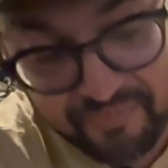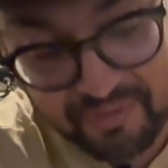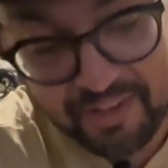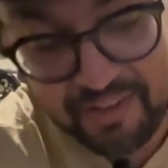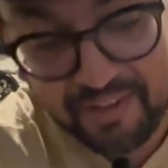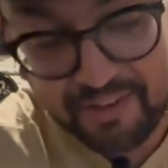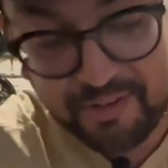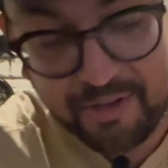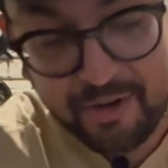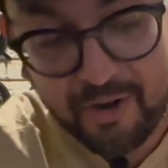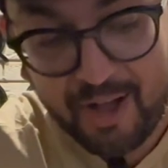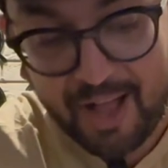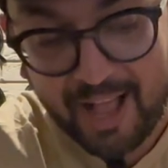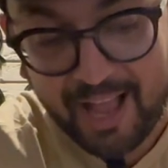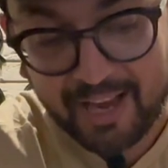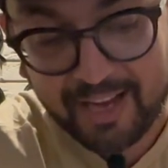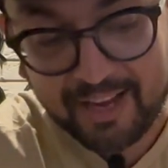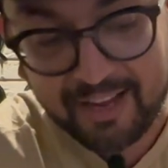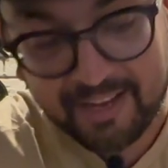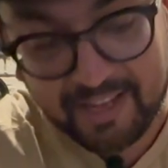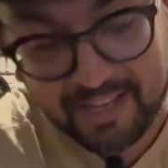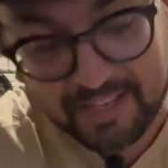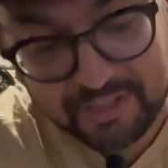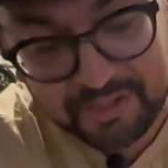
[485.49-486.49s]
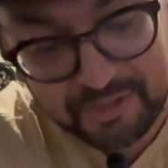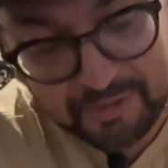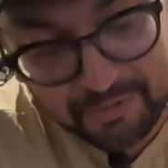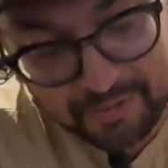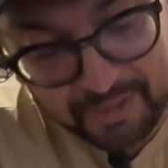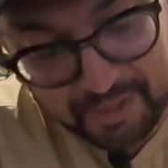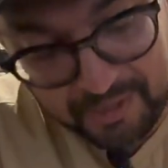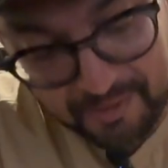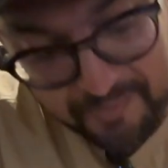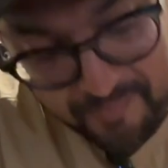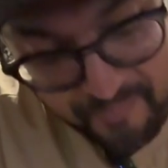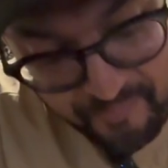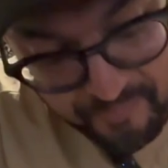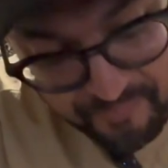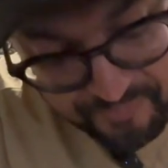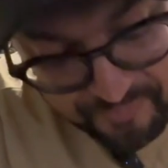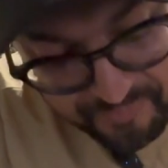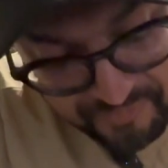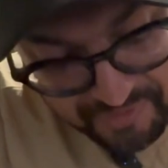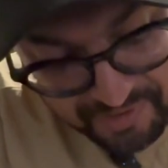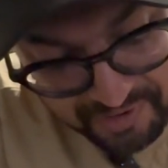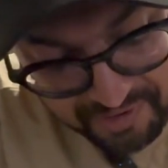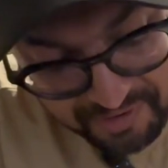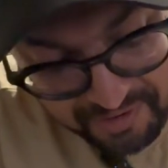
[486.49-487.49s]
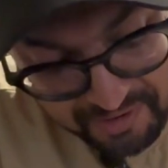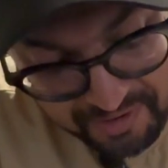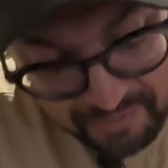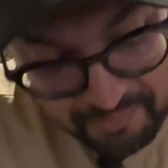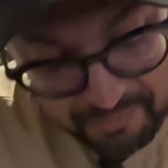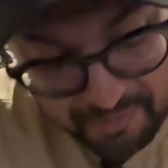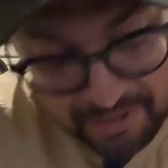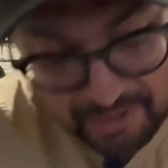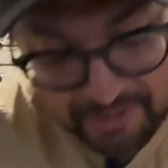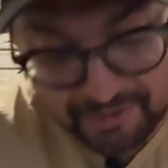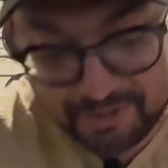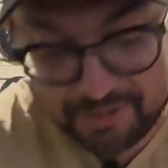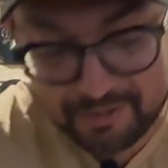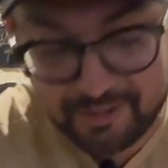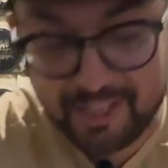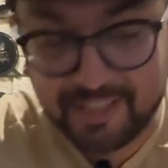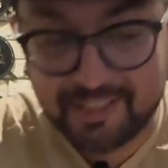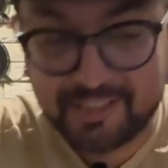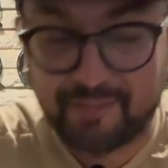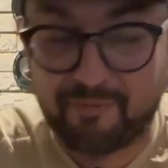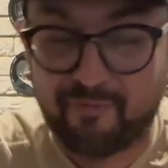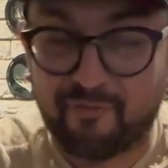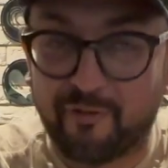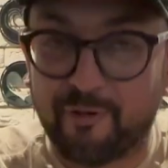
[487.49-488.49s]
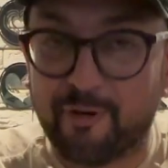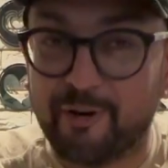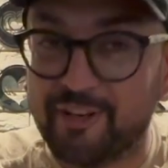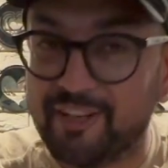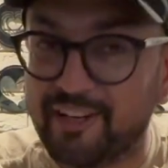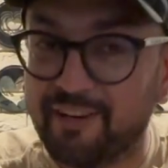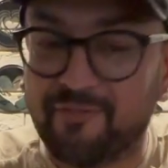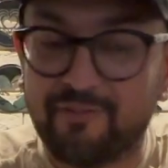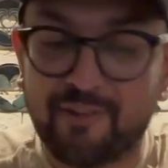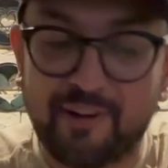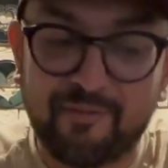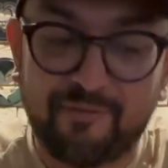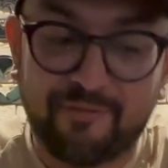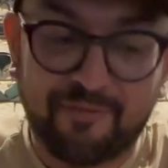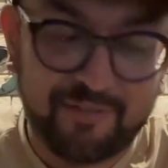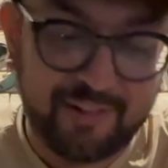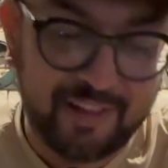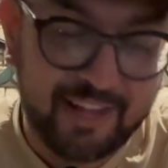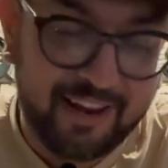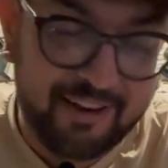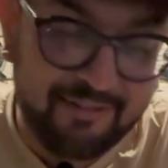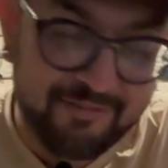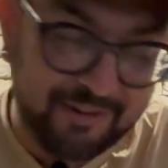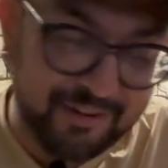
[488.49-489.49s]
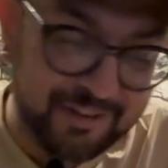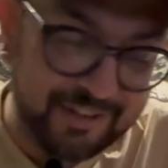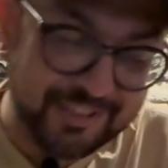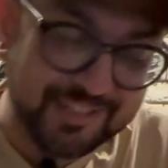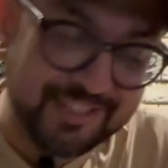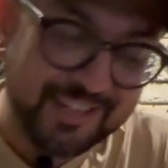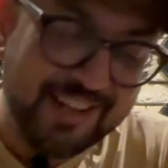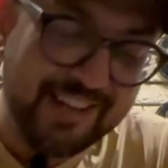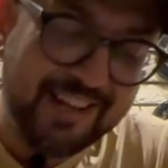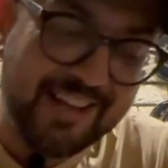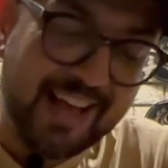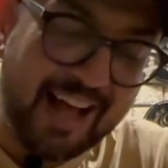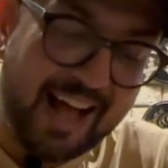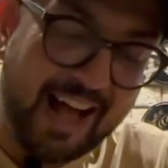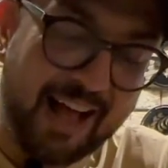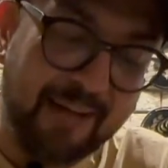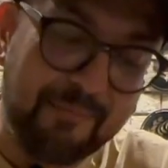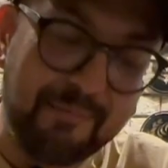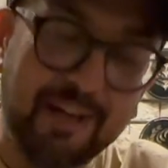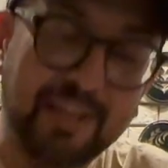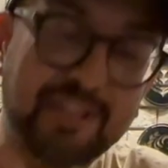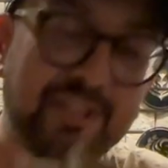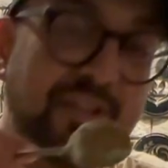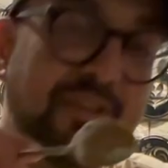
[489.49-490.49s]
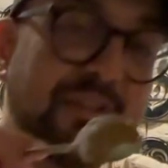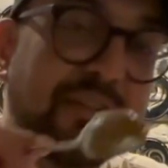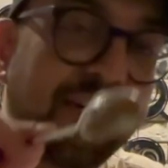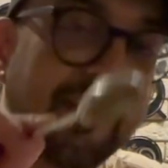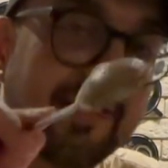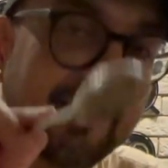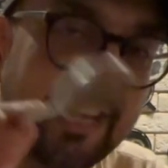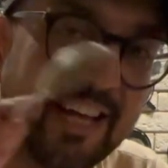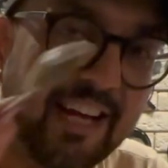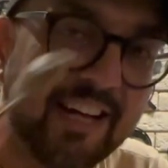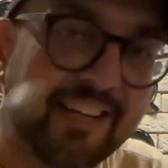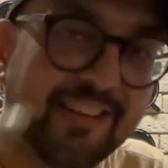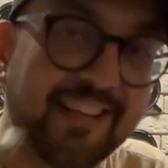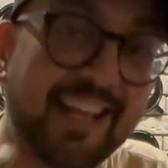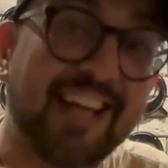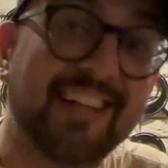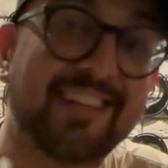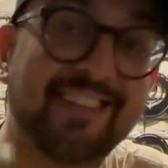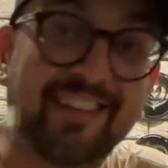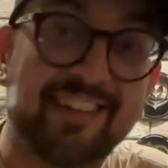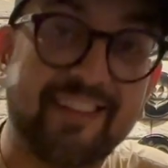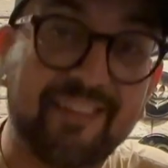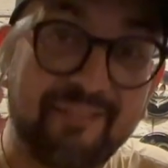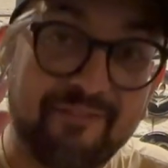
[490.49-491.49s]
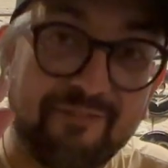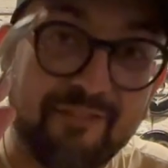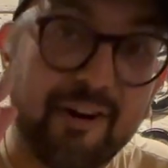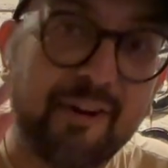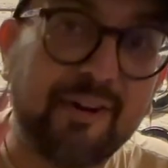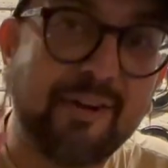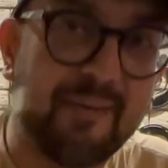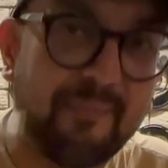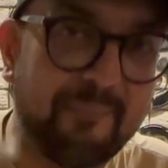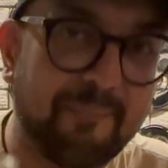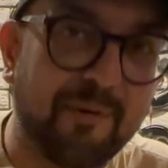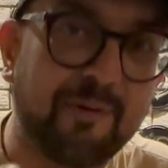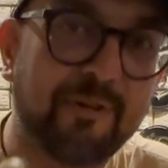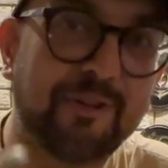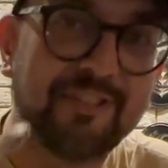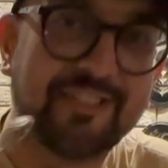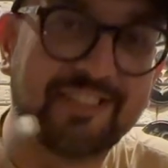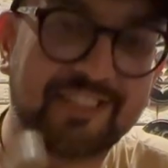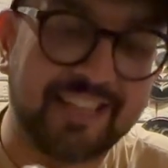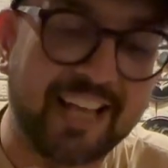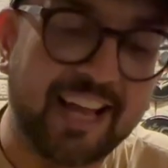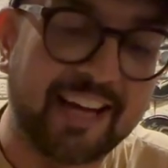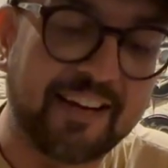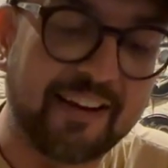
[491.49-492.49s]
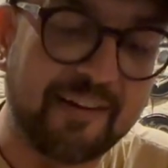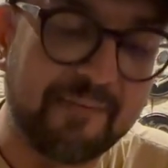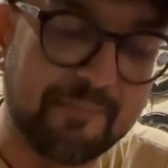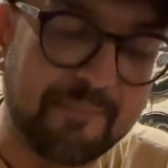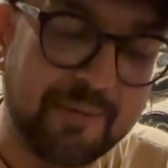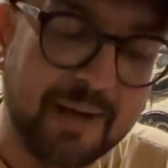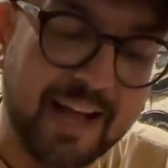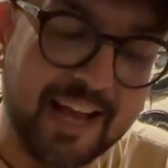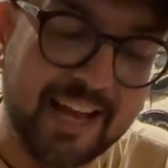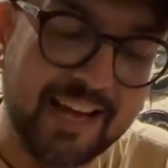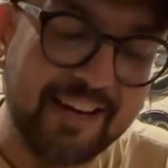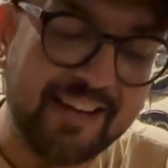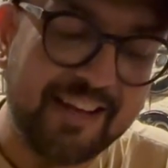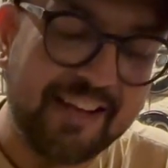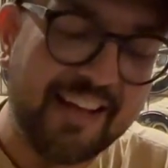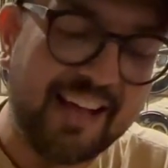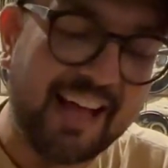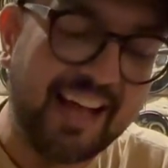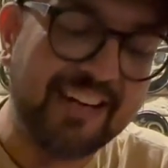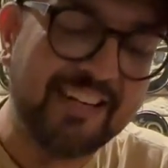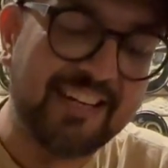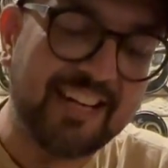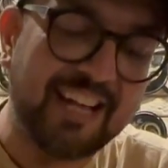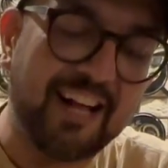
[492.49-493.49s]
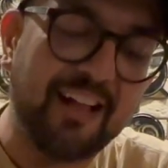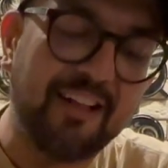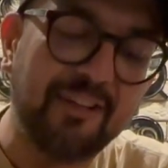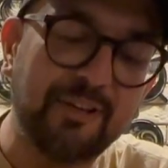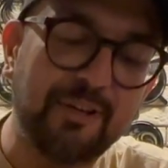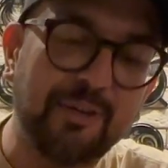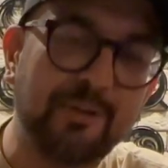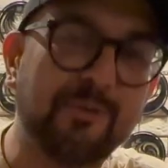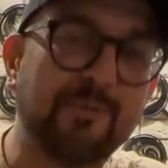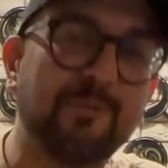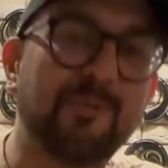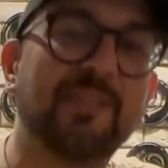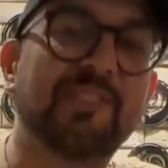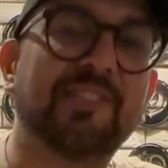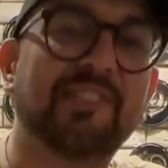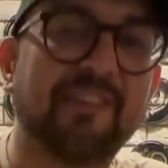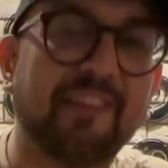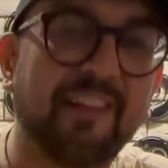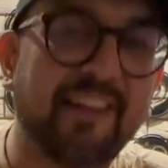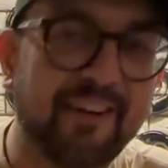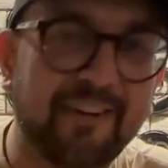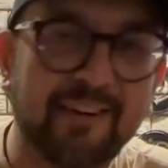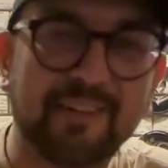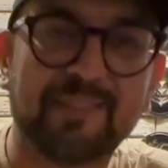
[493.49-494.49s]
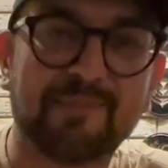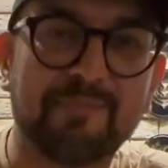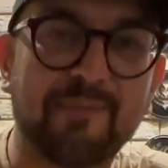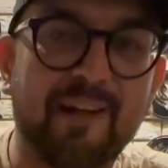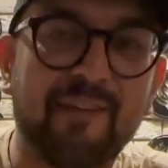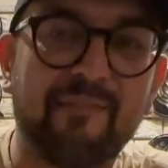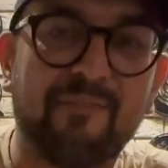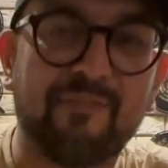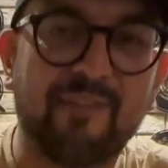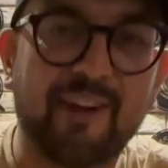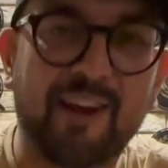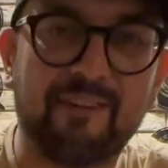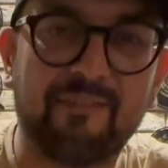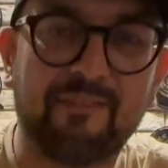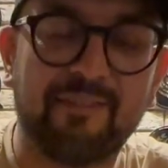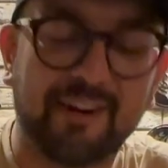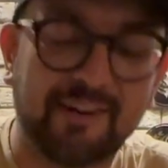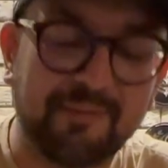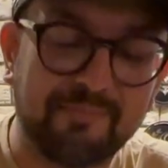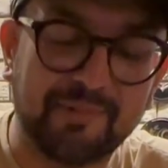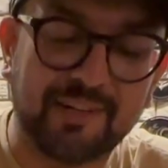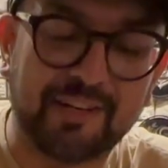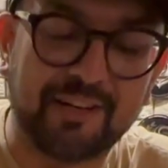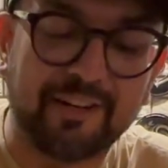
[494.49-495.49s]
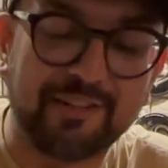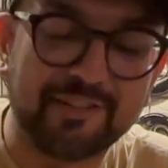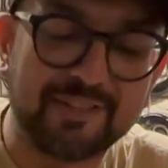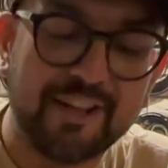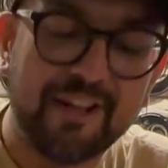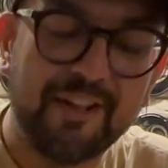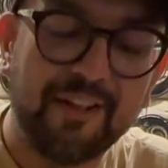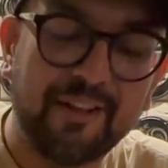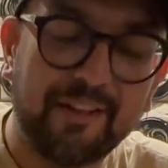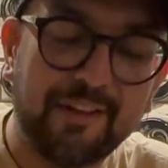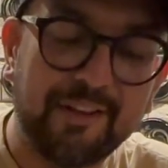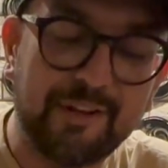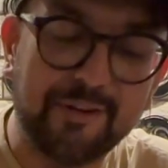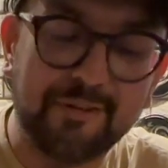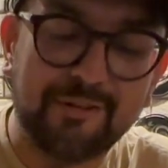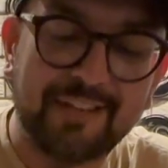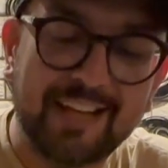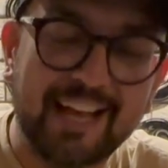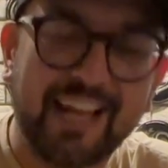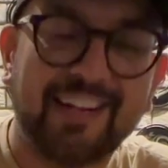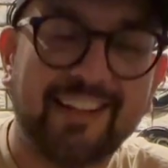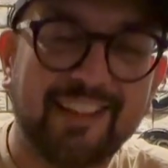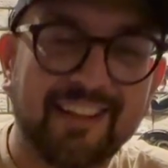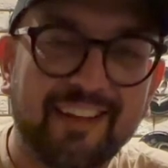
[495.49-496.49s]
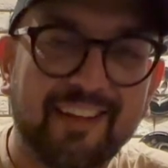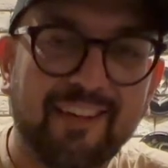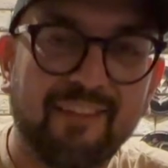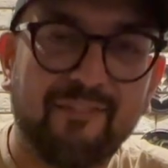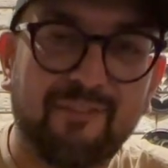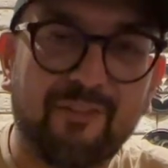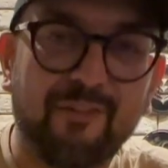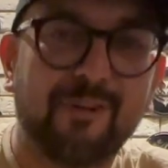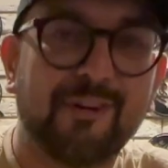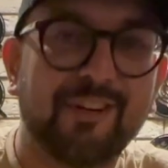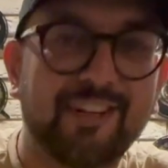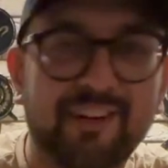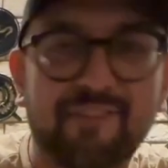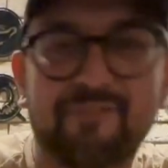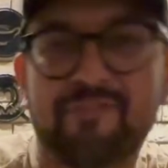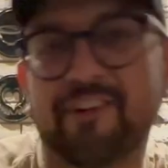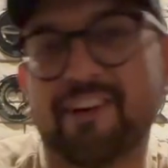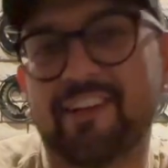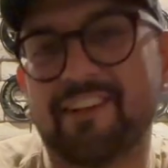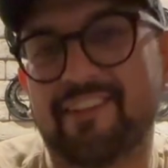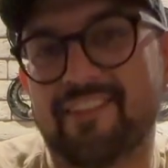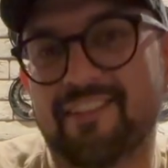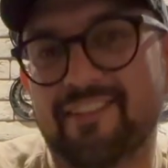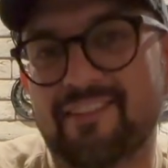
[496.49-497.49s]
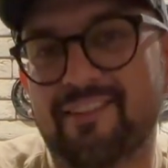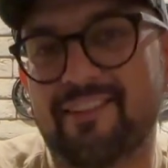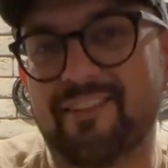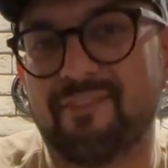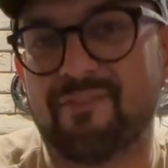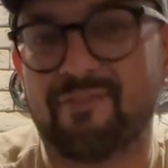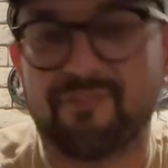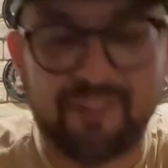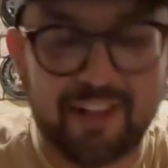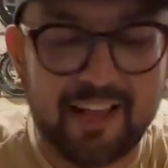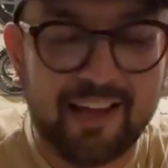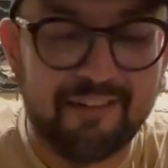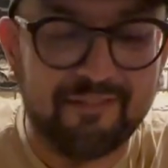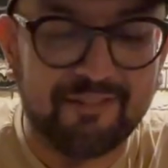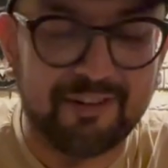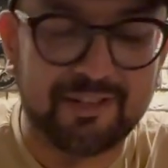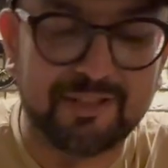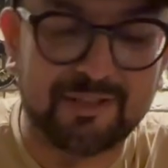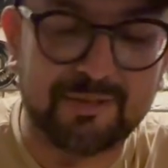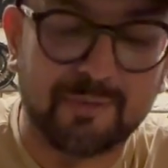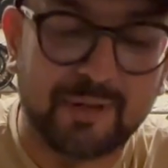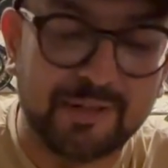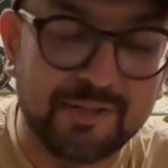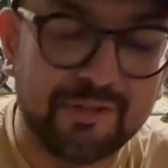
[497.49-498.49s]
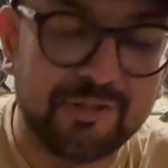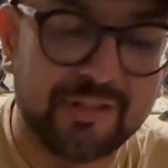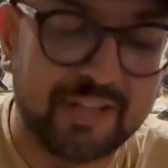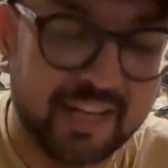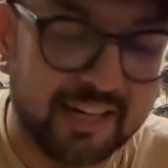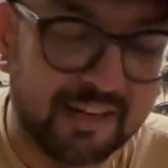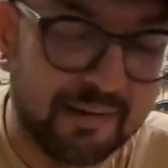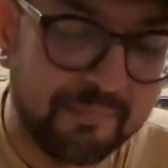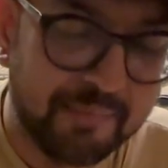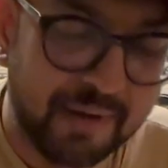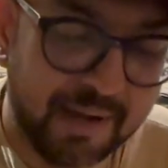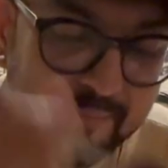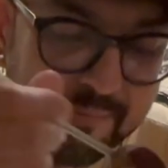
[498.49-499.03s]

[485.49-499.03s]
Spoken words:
I can actually, because you get 4 different flavors, I'm actually going to take that very important second bite and tell you which layer is my favorite, because you get 4 different flavors when you take a bite.